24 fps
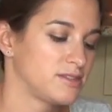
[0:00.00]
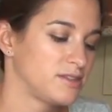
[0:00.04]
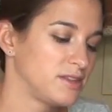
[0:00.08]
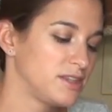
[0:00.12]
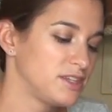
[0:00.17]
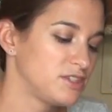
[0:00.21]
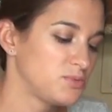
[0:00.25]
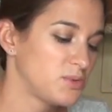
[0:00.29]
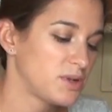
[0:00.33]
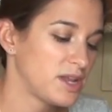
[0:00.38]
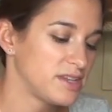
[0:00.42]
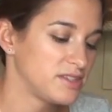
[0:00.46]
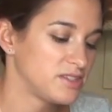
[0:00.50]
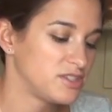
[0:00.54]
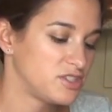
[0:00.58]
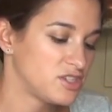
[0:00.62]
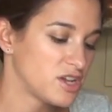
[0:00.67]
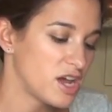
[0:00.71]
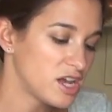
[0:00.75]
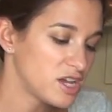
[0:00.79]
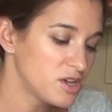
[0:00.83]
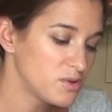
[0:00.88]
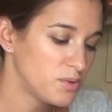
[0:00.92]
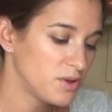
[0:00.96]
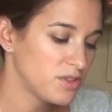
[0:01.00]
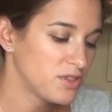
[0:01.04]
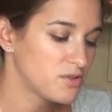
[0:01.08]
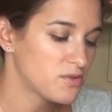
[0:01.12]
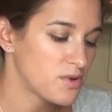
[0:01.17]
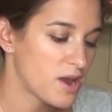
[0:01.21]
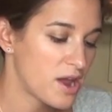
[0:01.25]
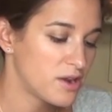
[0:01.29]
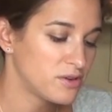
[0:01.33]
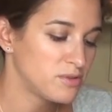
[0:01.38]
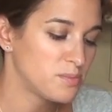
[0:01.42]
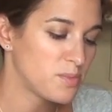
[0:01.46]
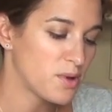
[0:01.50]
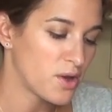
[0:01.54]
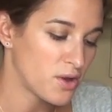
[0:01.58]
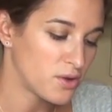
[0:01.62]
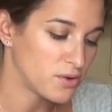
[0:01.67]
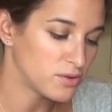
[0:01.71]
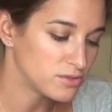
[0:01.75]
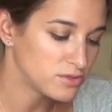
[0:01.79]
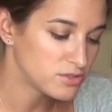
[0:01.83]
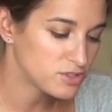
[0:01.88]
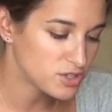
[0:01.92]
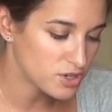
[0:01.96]
So this one has duck with ground
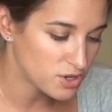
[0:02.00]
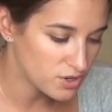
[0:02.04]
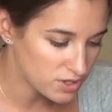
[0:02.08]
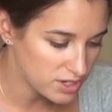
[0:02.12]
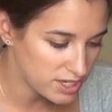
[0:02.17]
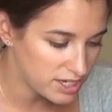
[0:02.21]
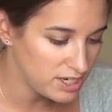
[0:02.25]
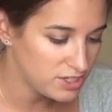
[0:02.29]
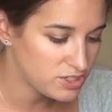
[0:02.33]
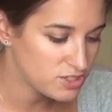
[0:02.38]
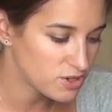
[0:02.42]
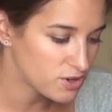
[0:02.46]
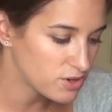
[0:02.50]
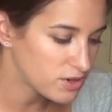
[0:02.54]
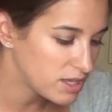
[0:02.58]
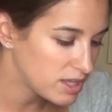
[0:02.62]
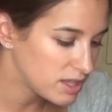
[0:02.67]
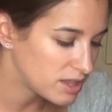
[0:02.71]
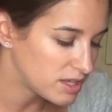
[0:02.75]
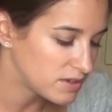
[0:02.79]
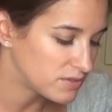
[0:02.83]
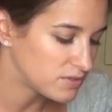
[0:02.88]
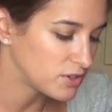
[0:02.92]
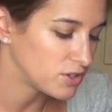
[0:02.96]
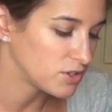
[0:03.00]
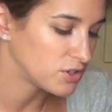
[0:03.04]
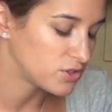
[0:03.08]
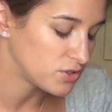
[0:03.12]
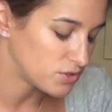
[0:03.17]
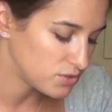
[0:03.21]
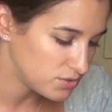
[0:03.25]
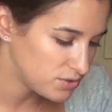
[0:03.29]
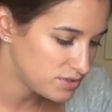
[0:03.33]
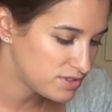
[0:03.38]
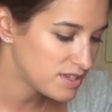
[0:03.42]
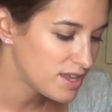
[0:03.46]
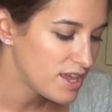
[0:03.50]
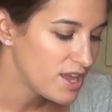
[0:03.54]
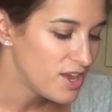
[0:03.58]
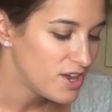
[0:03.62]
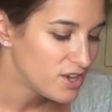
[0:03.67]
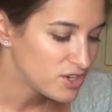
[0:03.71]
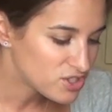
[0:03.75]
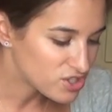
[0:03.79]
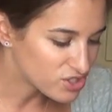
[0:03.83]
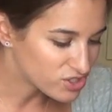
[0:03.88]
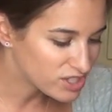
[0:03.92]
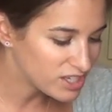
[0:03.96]
bone, turkey, turkey liver, goose,
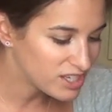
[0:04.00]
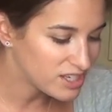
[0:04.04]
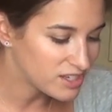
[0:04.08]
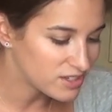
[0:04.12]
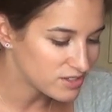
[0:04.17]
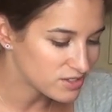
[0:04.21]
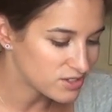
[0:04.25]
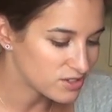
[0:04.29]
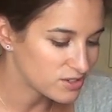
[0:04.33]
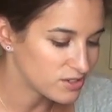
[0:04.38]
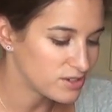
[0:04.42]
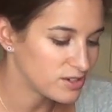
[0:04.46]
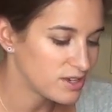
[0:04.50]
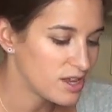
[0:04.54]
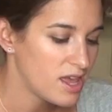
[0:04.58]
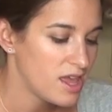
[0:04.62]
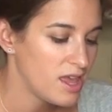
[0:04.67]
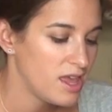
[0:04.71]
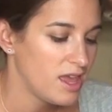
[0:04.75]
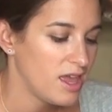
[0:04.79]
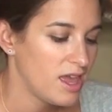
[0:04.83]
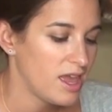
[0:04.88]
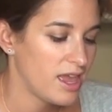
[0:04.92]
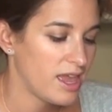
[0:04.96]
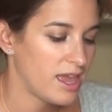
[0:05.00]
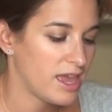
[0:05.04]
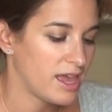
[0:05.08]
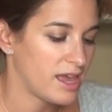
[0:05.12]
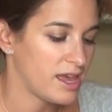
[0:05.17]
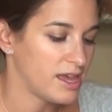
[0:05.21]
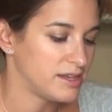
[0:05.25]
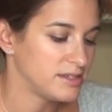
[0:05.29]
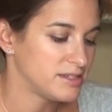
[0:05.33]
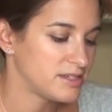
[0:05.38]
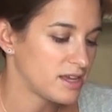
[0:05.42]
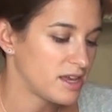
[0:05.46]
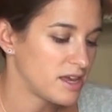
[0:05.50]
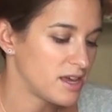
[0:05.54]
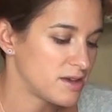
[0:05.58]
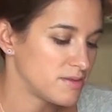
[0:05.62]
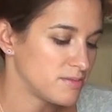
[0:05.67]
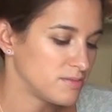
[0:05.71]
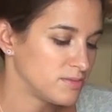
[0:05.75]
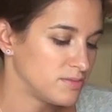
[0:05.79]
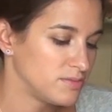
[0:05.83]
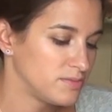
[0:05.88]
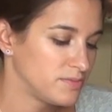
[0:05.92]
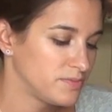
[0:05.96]
turkey gizzard, and
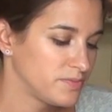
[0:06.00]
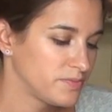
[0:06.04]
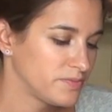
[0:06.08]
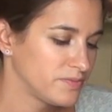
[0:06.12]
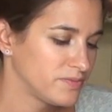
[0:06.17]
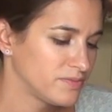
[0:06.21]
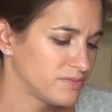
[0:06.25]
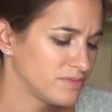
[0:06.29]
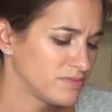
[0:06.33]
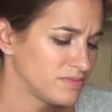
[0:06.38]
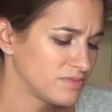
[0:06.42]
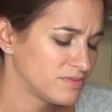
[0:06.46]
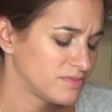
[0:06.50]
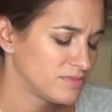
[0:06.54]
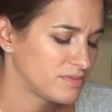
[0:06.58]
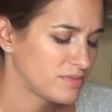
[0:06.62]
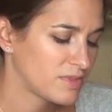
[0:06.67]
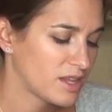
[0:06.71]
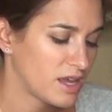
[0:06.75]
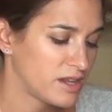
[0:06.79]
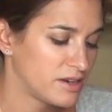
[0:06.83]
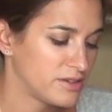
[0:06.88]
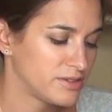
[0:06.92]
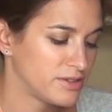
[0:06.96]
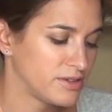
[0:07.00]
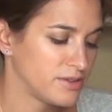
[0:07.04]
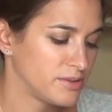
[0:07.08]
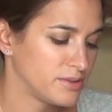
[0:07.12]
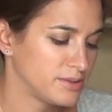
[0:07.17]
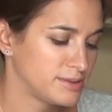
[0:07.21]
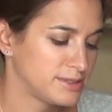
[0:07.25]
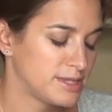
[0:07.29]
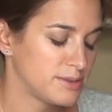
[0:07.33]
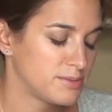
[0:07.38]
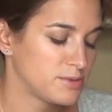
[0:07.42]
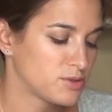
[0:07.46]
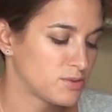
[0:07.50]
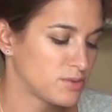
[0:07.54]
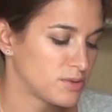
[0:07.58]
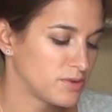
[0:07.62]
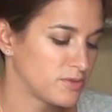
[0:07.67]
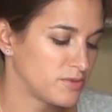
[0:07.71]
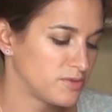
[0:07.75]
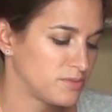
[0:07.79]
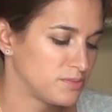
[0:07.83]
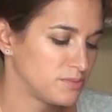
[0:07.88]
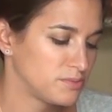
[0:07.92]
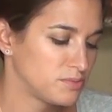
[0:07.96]
I don't know, it's some sort
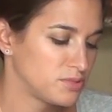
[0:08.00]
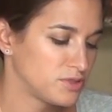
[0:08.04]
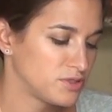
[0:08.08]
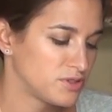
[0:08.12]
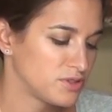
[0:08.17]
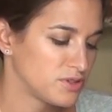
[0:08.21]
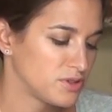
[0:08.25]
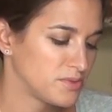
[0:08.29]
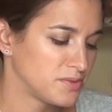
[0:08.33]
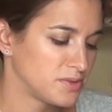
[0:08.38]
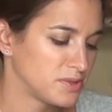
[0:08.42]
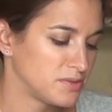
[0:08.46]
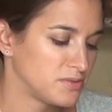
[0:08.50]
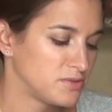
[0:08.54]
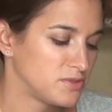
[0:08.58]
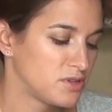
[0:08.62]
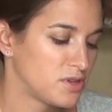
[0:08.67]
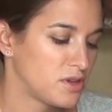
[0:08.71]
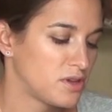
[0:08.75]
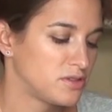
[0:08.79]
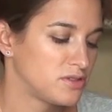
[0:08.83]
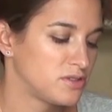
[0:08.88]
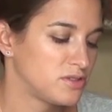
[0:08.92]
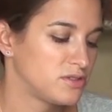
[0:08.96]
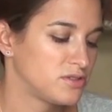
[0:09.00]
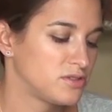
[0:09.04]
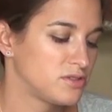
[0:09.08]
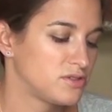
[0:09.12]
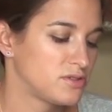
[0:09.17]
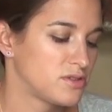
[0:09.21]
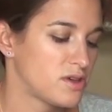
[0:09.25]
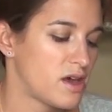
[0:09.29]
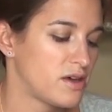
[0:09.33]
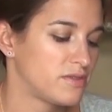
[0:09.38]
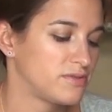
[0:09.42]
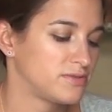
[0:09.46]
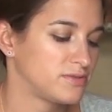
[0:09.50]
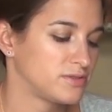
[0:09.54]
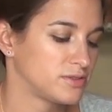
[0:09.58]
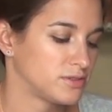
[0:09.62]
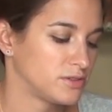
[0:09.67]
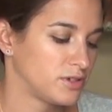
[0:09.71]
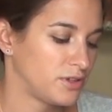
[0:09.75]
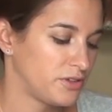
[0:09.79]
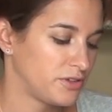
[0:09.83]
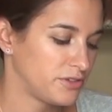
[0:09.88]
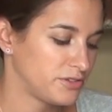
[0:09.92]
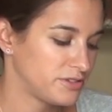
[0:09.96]
of preservative,
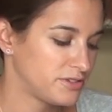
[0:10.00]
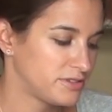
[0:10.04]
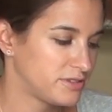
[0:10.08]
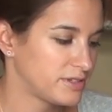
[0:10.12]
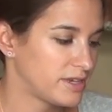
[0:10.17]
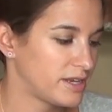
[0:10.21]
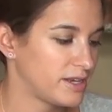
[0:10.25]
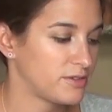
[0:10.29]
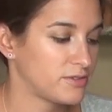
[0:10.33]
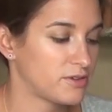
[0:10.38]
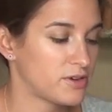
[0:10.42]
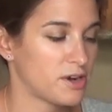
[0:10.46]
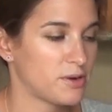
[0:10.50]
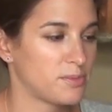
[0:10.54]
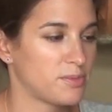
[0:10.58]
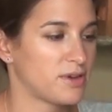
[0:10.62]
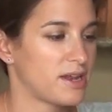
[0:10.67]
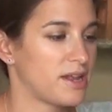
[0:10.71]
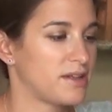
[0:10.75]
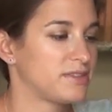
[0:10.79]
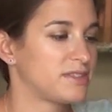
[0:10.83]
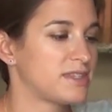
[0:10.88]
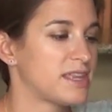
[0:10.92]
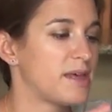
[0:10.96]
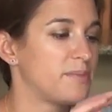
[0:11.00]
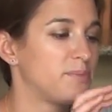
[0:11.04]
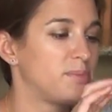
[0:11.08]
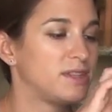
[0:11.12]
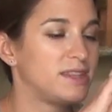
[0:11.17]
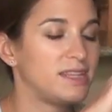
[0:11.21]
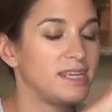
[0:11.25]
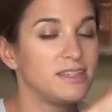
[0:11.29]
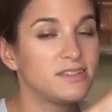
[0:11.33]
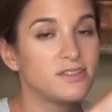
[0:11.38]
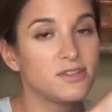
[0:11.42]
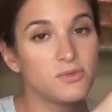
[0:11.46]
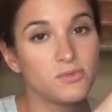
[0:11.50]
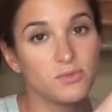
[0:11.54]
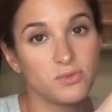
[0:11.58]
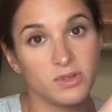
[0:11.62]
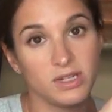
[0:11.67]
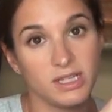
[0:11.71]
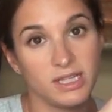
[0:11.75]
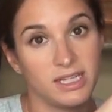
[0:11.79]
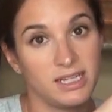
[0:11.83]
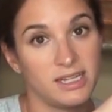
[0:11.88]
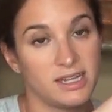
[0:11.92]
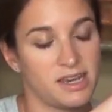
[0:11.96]
tocopherols. I don't know how to pronounce that. But these are
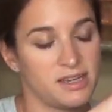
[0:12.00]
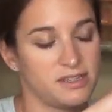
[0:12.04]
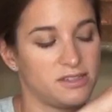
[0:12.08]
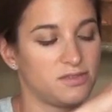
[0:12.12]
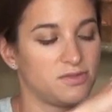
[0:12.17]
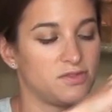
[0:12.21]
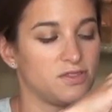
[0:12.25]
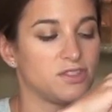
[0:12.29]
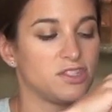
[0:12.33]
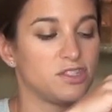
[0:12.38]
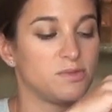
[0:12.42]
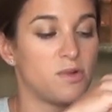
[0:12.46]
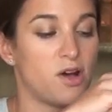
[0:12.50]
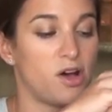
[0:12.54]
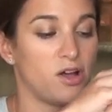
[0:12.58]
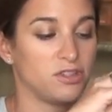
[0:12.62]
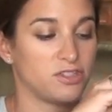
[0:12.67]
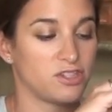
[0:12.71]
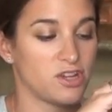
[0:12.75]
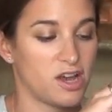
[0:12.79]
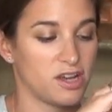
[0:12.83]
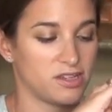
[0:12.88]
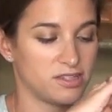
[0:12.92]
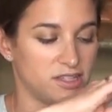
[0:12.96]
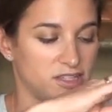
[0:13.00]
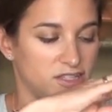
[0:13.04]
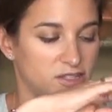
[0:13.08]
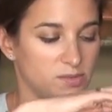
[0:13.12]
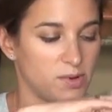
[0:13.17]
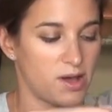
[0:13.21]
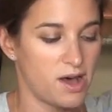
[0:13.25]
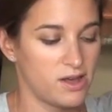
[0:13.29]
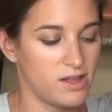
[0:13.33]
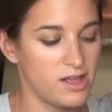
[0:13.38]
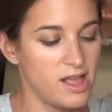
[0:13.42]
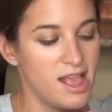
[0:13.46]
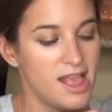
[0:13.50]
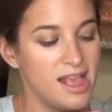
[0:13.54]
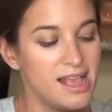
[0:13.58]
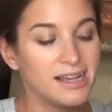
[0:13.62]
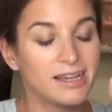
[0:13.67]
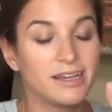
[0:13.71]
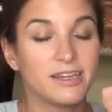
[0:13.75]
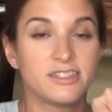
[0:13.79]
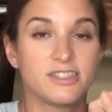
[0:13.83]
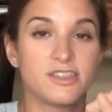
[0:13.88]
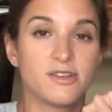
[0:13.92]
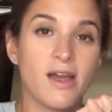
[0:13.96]
really nice for small dogs as well,
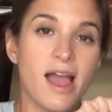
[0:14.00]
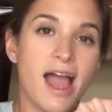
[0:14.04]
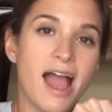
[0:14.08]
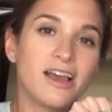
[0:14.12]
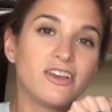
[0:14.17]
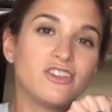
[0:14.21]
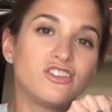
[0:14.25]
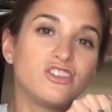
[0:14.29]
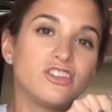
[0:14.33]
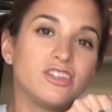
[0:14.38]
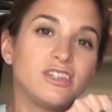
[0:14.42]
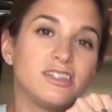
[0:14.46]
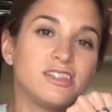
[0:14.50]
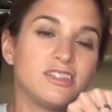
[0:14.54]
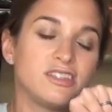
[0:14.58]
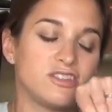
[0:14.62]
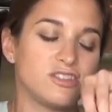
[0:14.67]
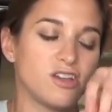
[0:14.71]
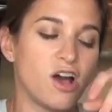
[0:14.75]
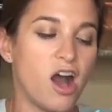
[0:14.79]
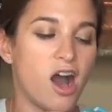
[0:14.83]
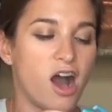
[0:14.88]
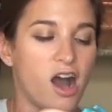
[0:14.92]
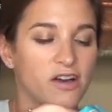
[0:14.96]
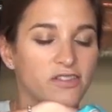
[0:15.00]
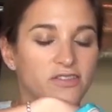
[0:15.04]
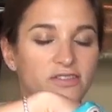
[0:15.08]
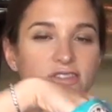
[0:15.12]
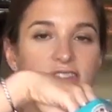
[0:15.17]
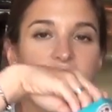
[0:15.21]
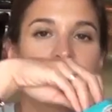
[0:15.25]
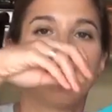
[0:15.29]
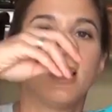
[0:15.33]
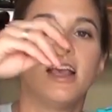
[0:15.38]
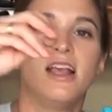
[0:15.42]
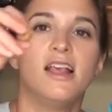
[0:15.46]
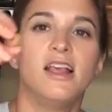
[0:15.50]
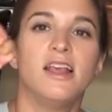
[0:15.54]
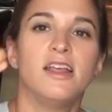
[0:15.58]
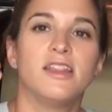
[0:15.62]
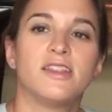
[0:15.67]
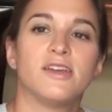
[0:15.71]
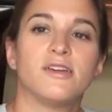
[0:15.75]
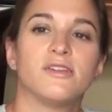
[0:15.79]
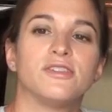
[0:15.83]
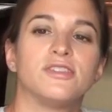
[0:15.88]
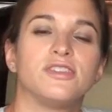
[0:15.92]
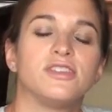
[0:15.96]
because they're actually soft.
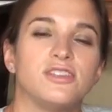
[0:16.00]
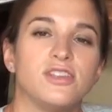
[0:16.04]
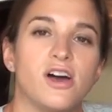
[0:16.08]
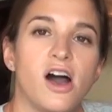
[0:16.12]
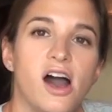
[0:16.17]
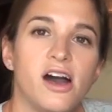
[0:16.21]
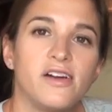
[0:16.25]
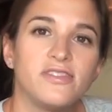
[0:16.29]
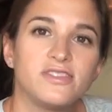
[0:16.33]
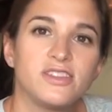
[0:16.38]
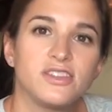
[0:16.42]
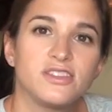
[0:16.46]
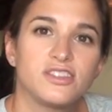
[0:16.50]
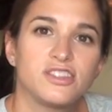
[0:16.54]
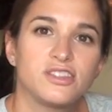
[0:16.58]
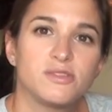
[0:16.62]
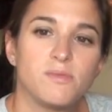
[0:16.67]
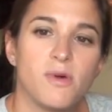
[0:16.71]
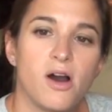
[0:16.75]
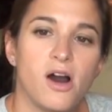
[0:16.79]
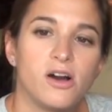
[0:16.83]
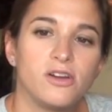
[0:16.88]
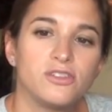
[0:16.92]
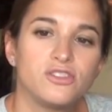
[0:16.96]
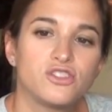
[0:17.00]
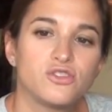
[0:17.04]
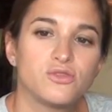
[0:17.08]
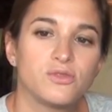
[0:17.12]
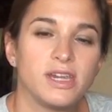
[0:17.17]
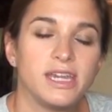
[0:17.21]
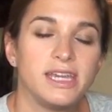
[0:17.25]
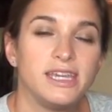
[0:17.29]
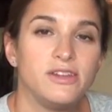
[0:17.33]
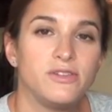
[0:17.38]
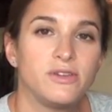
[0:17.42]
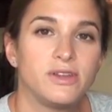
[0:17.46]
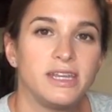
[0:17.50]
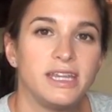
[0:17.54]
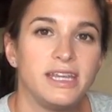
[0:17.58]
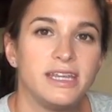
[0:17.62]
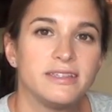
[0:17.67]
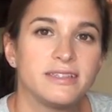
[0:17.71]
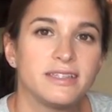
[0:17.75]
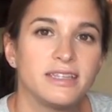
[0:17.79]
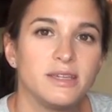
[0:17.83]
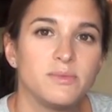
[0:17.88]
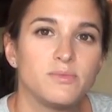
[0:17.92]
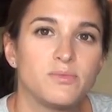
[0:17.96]
They're a soft, small treat. You can
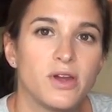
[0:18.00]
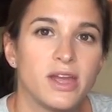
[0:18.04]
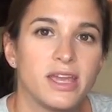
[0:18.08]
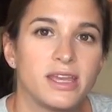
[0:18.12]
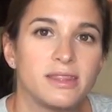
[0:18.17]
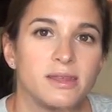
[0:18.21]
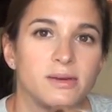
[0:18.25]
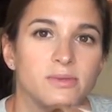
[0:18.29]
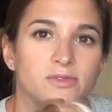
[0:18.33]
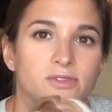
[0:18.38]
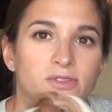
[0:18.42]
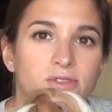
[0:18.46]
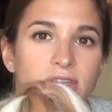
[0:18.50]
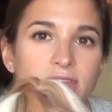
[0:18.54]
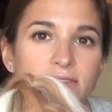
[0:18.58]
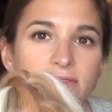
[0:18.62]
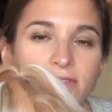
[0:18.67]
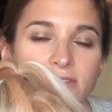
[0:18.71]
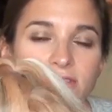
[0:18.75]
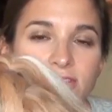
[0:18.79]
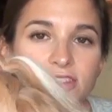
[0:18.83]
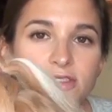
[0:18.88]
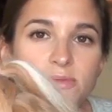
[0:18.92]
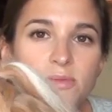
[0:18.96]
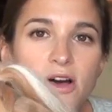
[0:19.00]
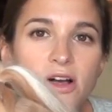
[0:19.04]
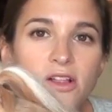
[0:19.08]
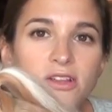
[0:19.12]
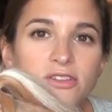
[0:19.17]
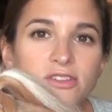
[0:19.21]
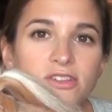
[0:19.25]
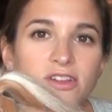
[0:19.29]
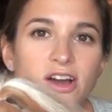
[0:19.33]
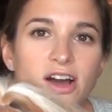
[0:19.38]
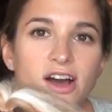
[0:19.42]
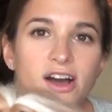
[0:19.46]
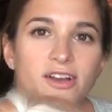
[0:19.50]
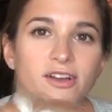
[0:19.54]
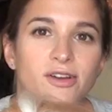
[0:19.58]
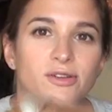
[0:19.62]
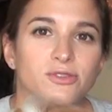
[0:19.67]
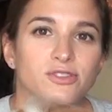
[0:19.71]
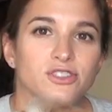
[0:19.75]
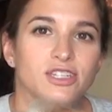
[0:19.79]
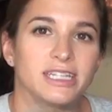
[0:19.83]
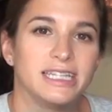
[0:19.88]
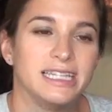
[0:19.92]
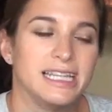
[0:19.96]
easily break them for even a smaller dog.
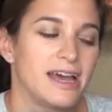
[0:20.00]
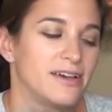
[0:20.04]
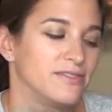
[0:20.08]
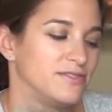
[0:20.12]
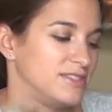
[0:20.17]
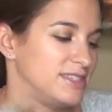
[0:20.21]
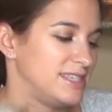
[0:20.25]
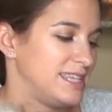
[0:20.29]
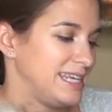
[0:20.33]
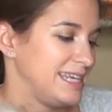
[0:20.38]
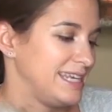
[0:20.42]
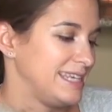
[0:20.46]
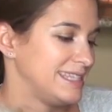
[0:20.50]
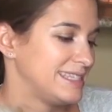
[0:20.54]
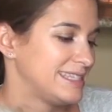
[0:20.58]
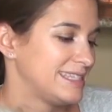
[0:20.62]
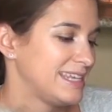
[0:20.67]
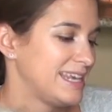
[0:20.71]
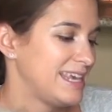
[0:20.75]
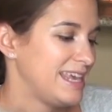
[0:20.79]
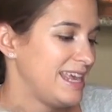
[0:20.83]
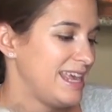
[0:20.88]
Oh, she loves these.